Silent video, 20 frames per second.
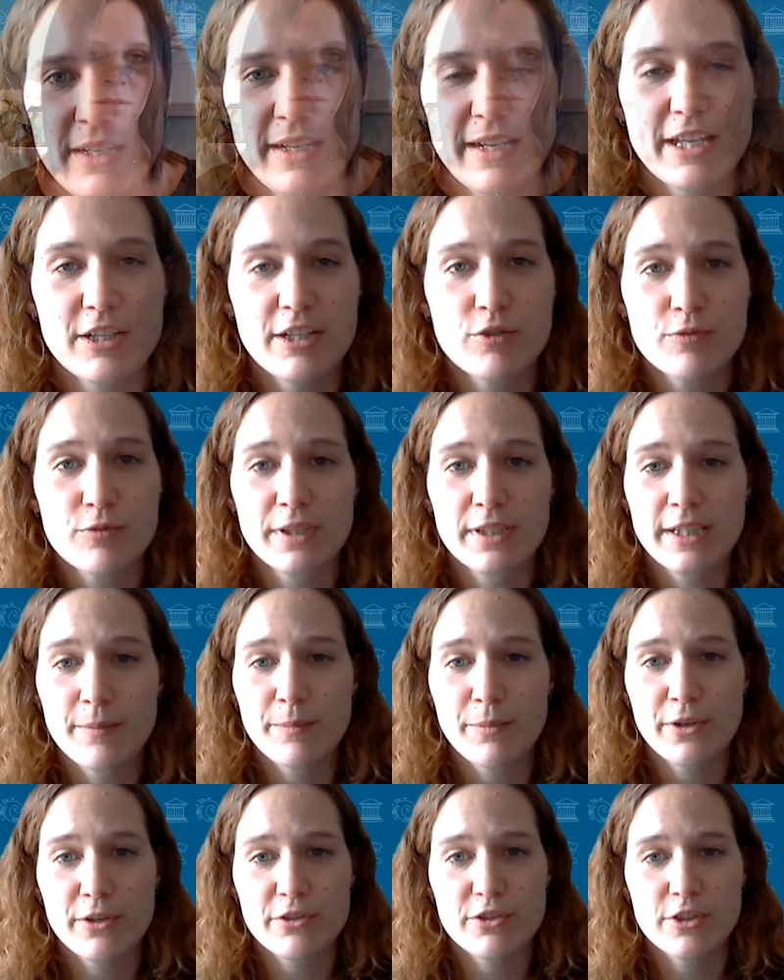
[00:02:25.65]
It's really
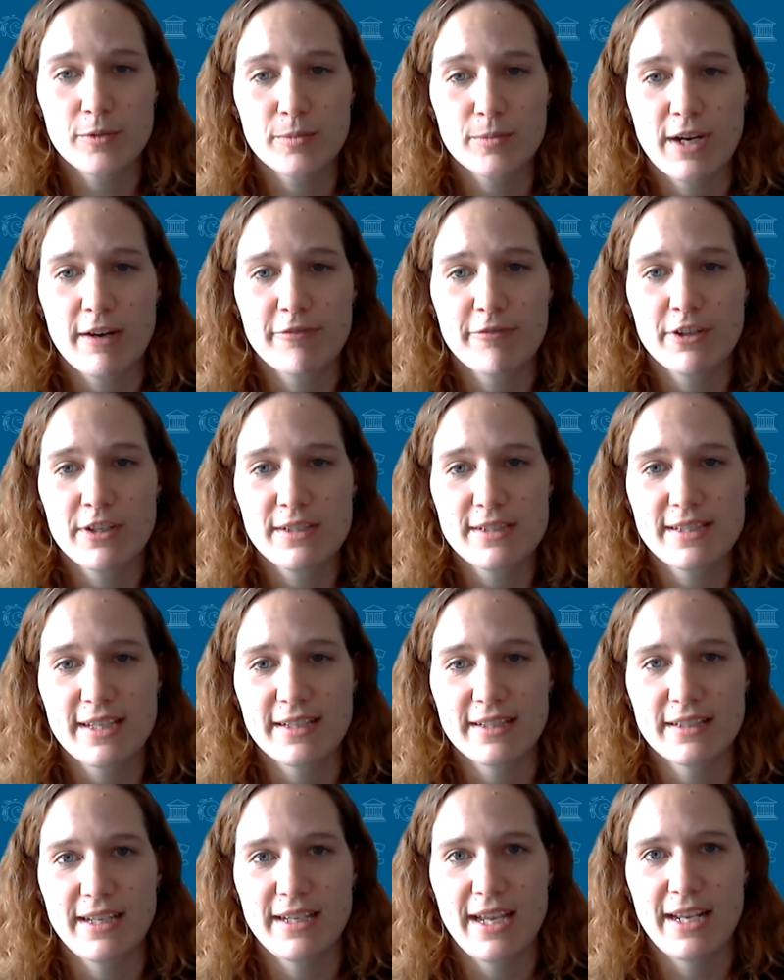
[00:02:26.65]
personal preference
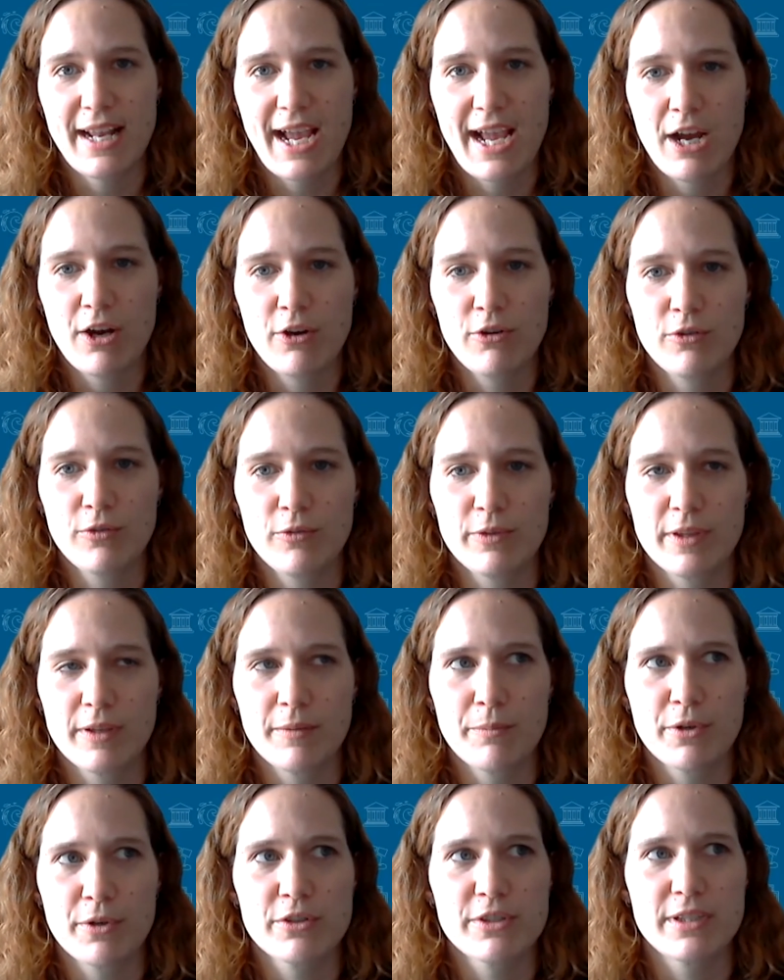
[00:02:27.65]
and how the
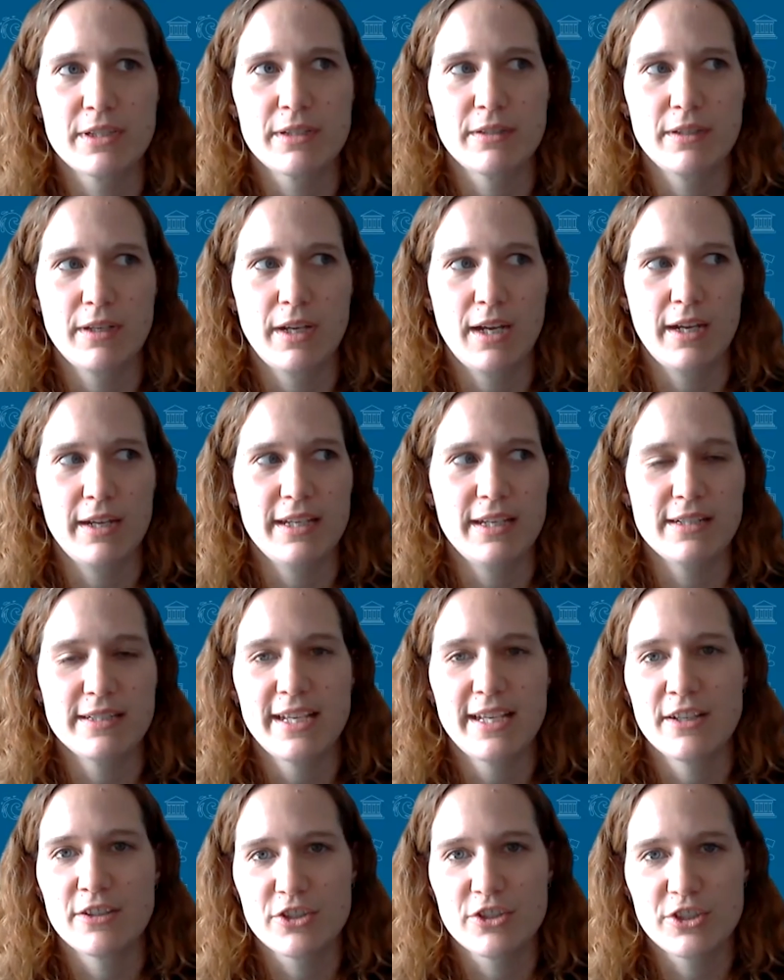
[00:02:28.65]
person
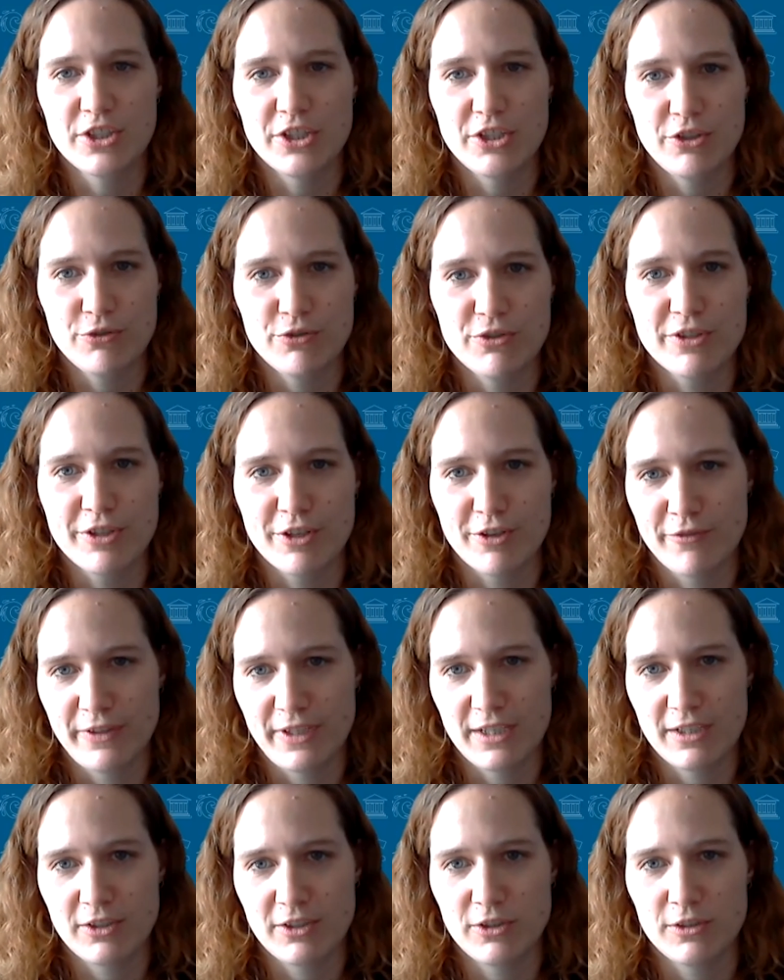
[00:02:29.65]
intends to use their
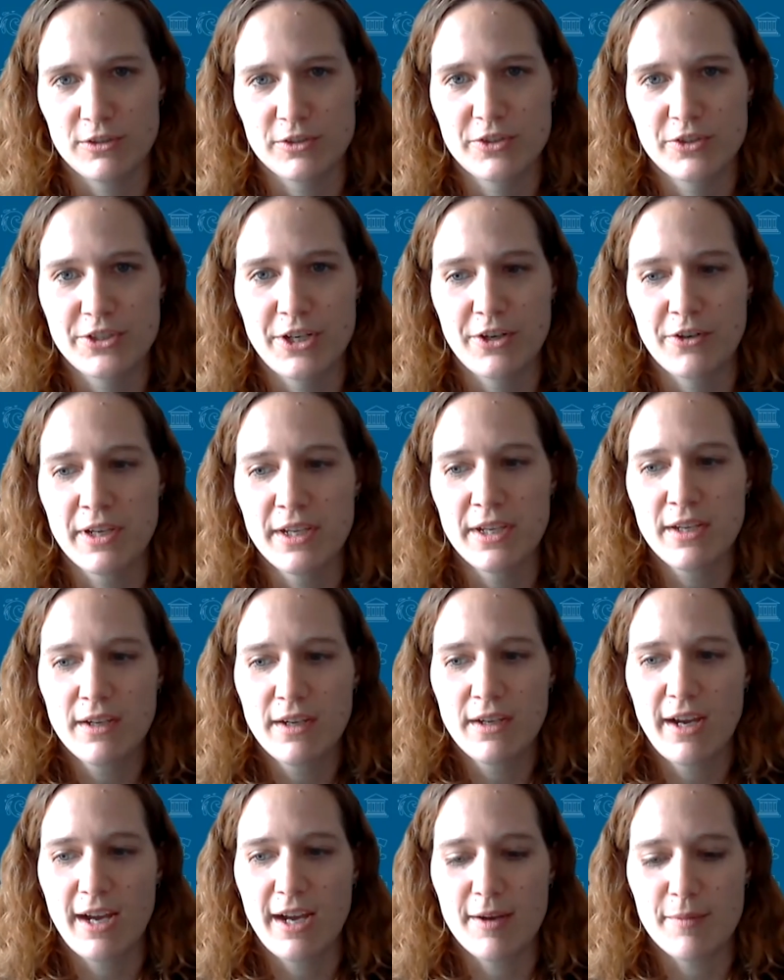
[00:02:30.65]
vehicle. So
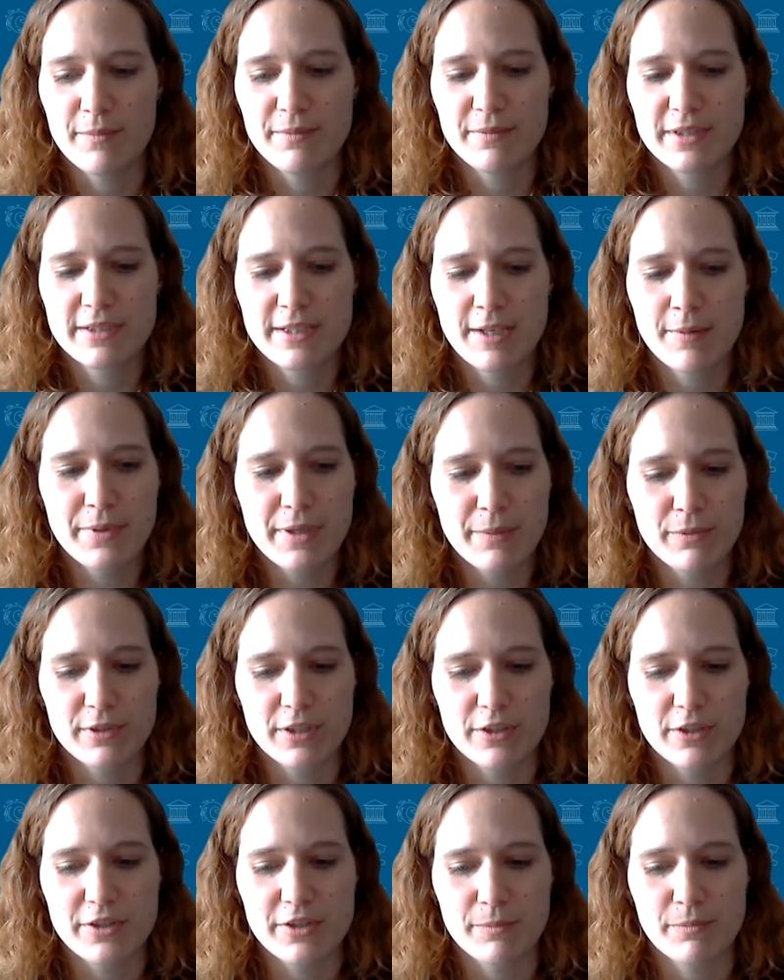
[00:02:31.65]
some people
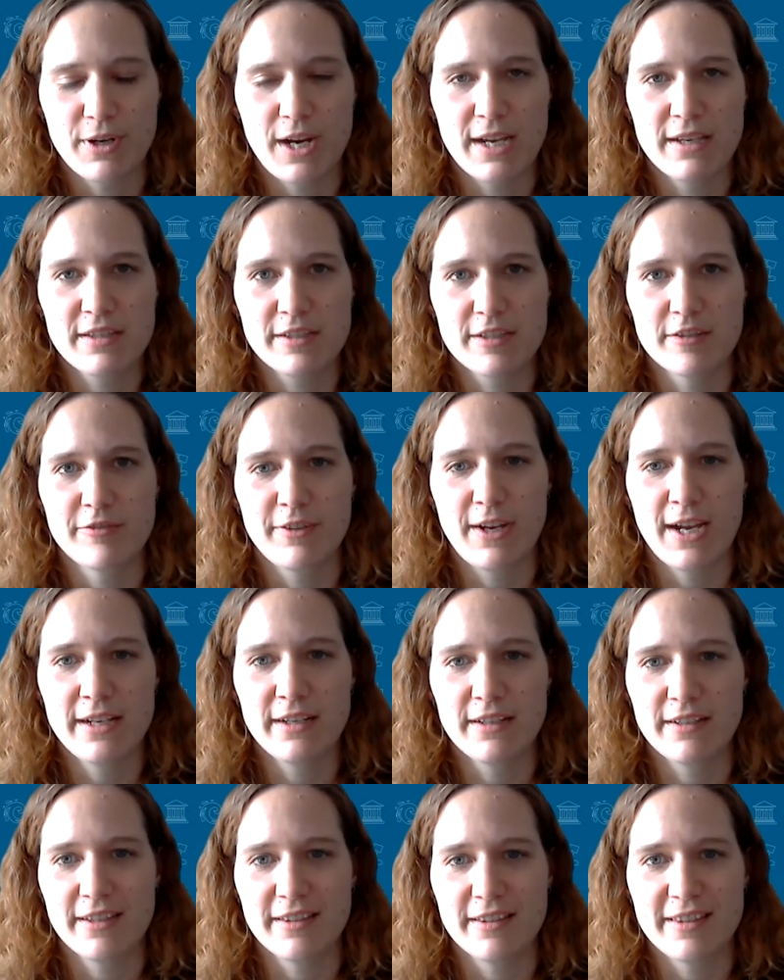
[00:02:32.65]
are surprised to
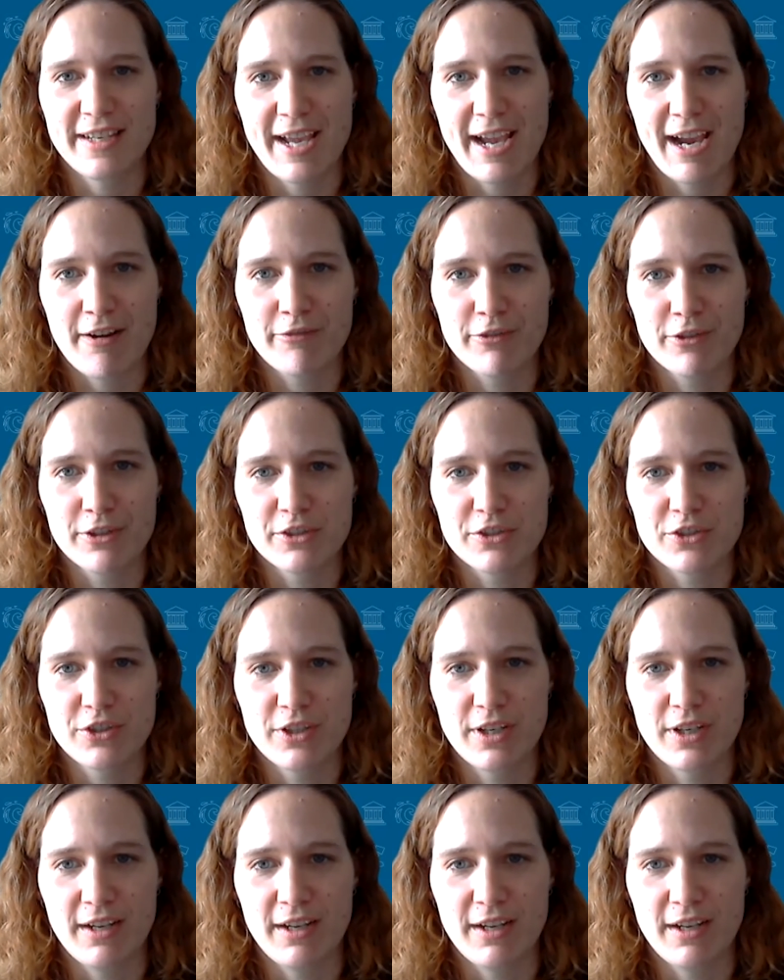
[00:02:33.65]
find that the average